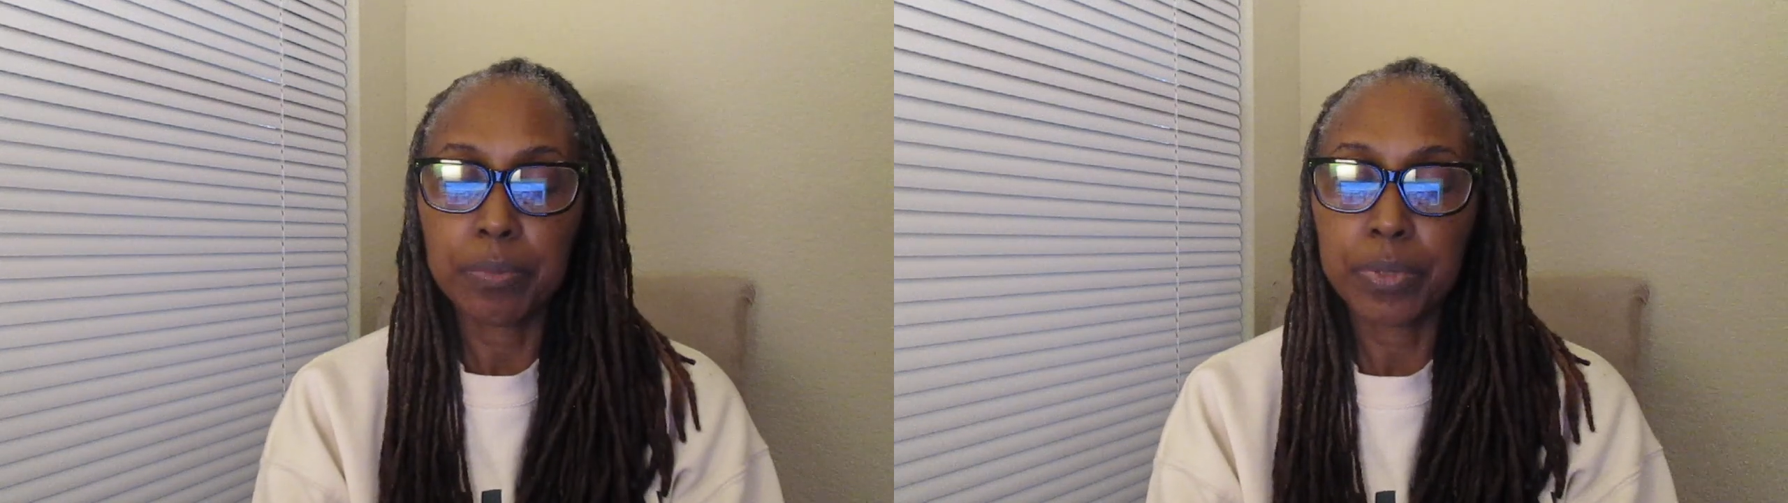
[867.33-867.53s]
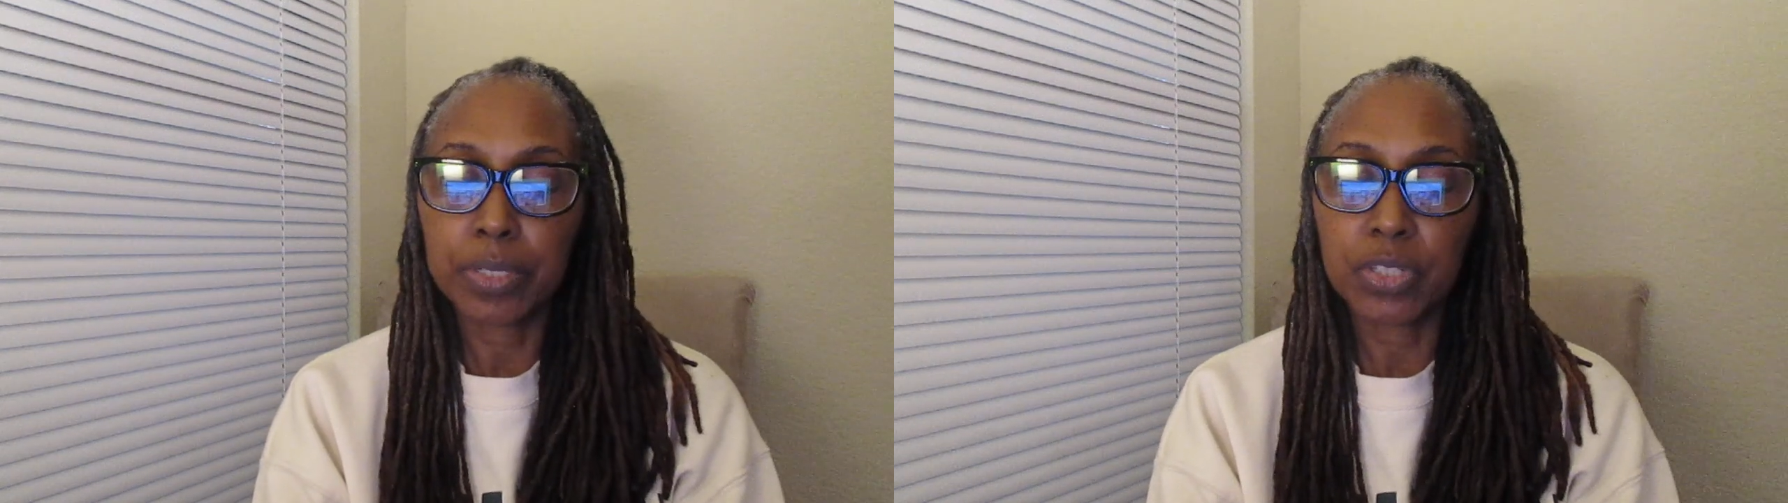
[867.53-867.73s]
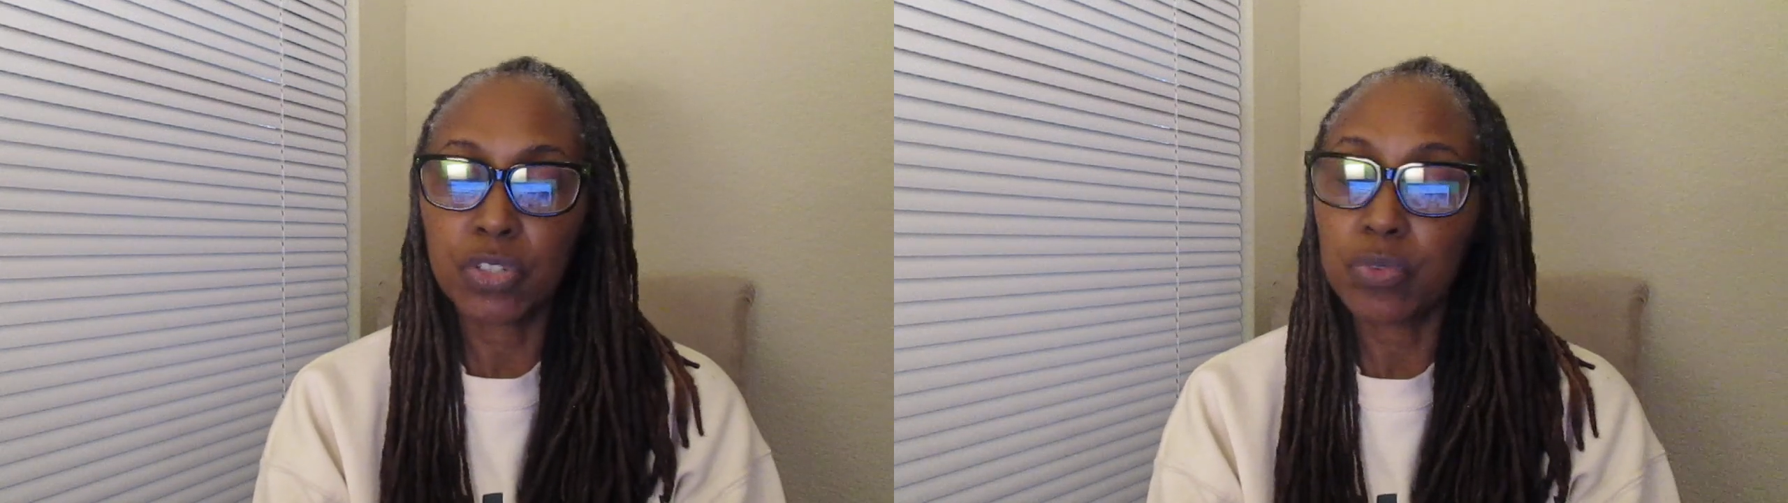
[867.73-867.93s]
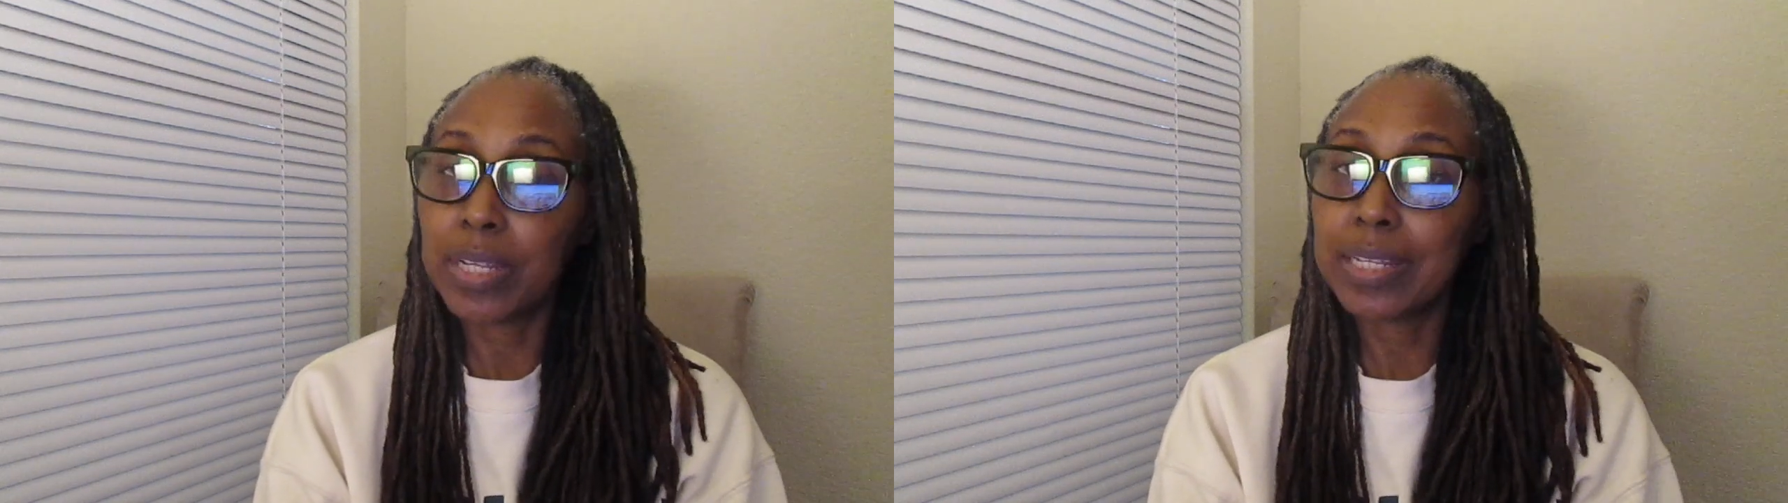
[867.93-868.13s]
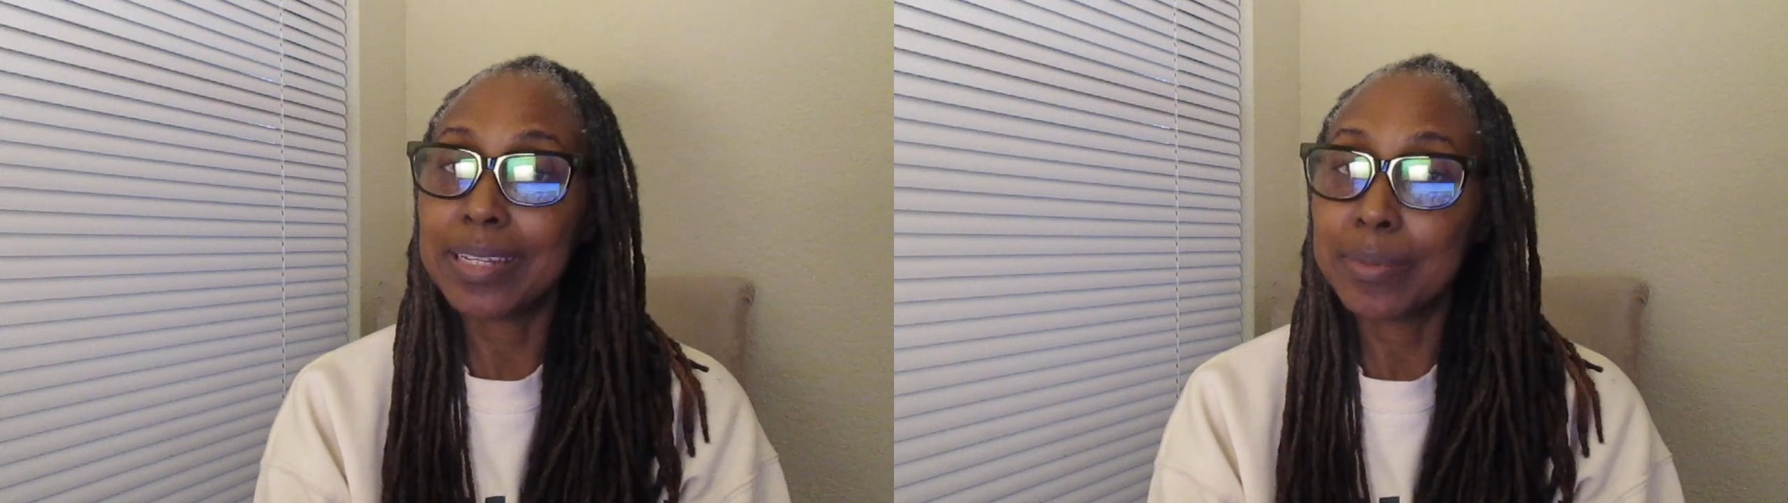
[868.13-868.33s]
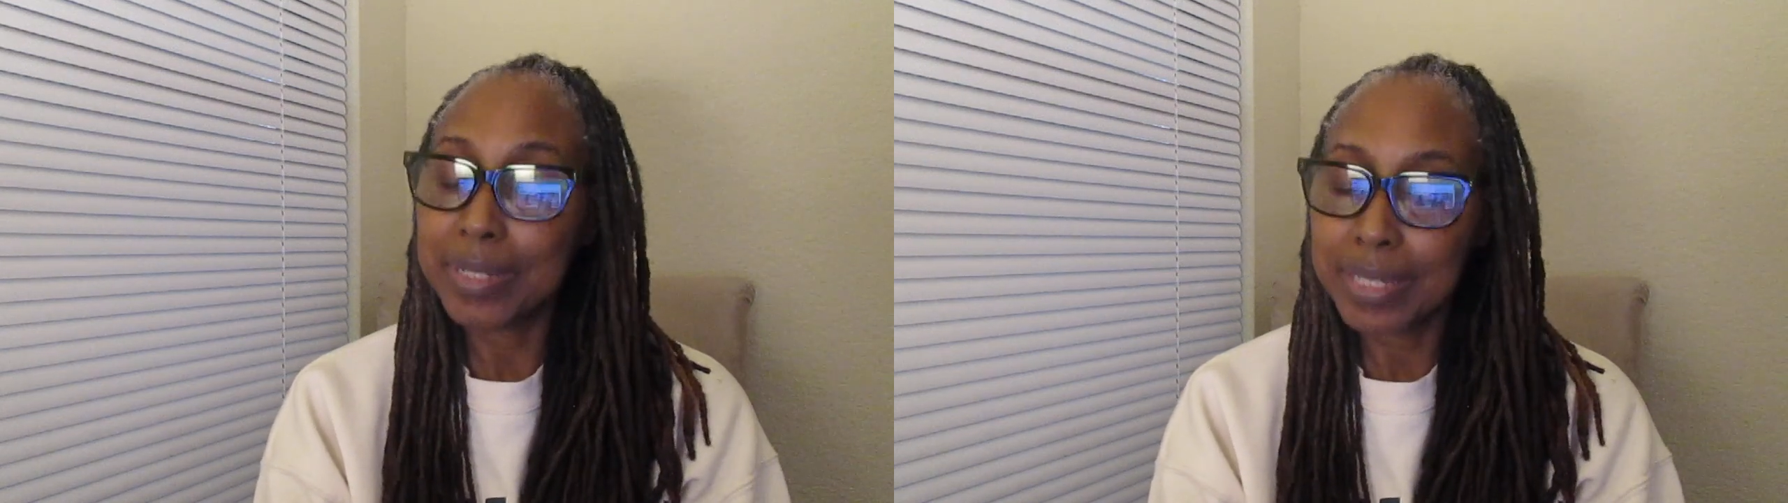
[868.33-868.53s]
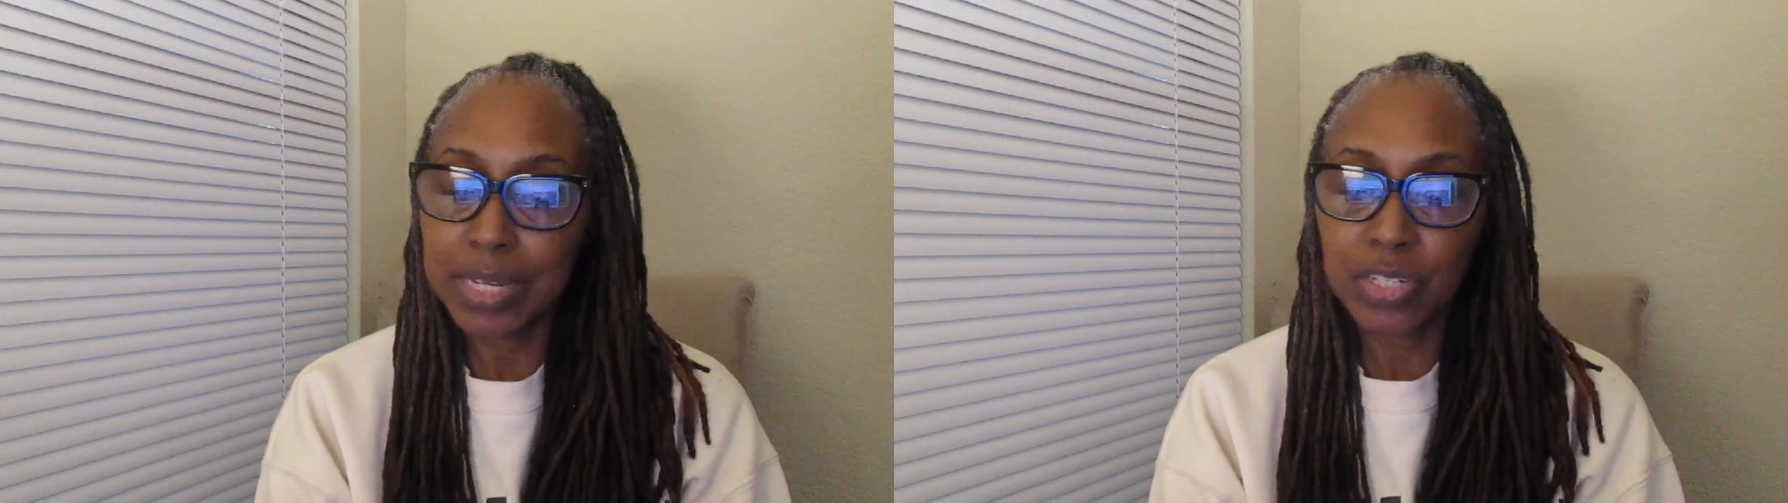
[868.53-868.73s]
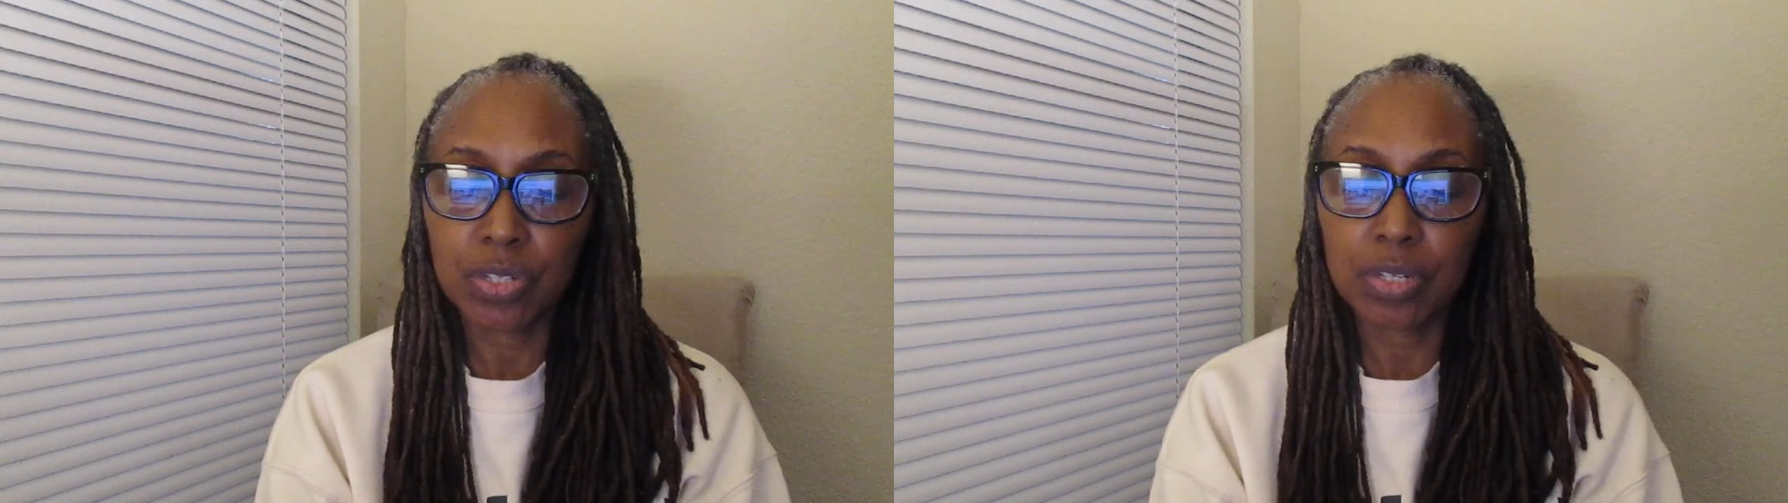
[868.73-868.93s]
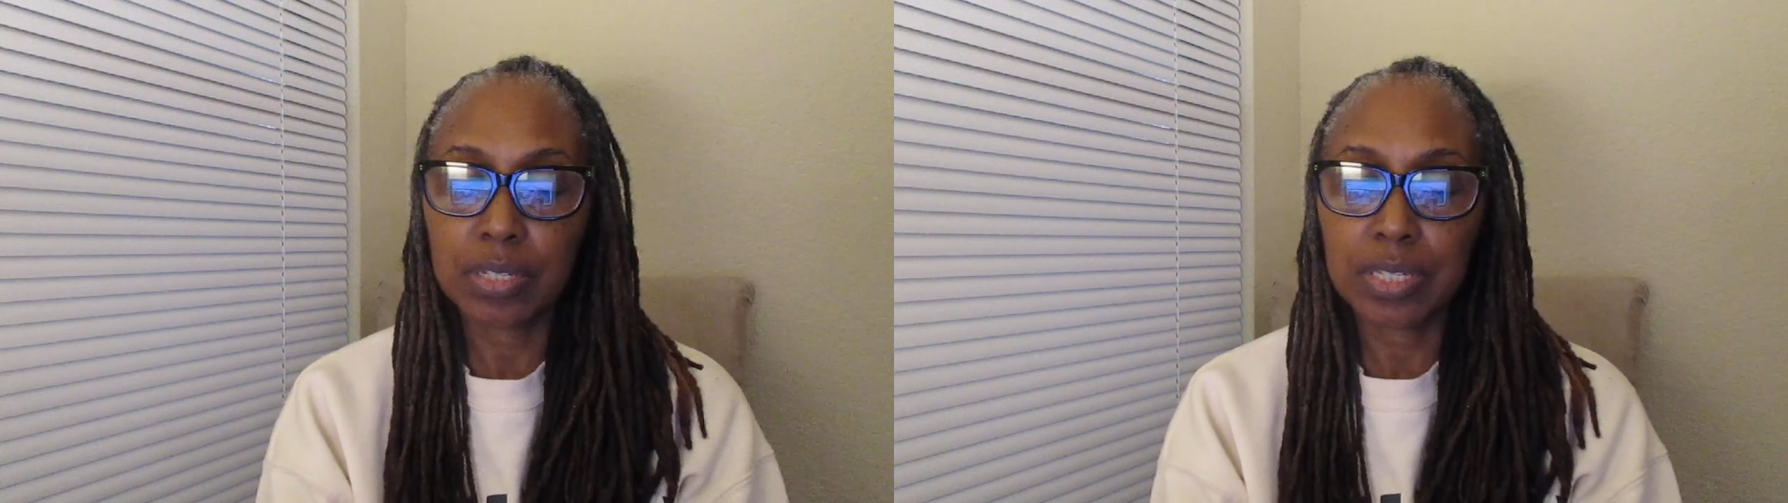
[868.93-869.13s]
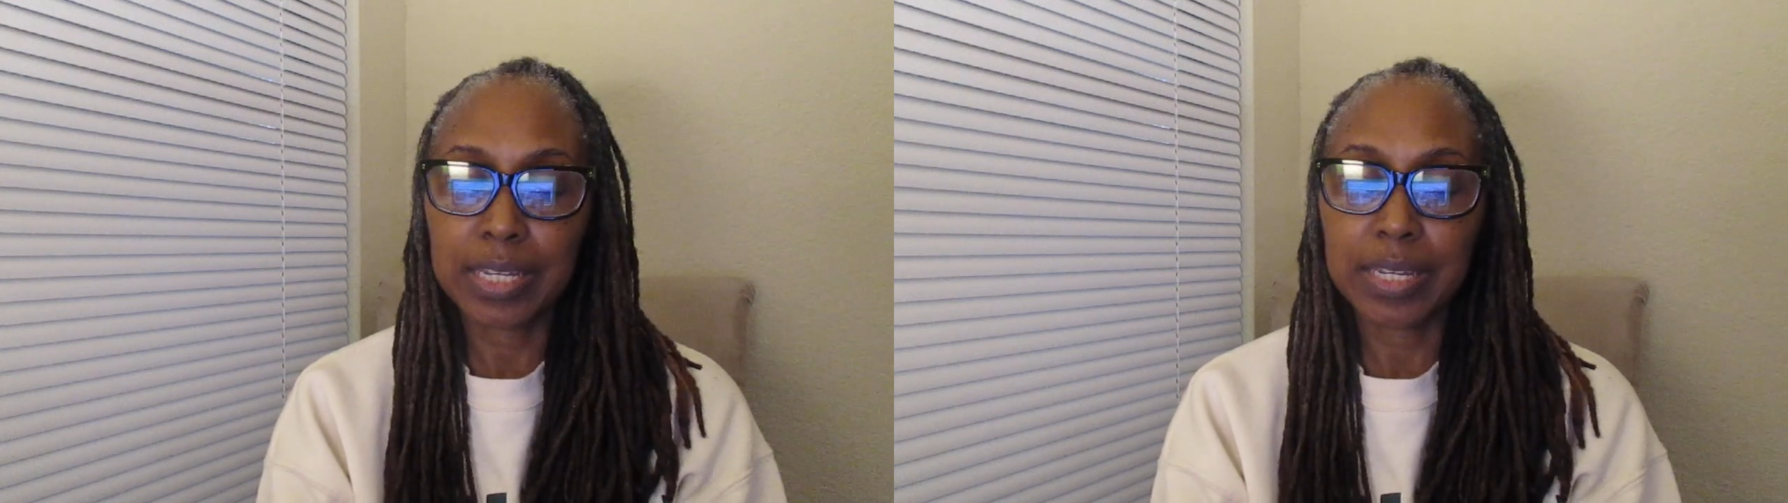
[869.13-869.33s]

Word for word: put strict limitations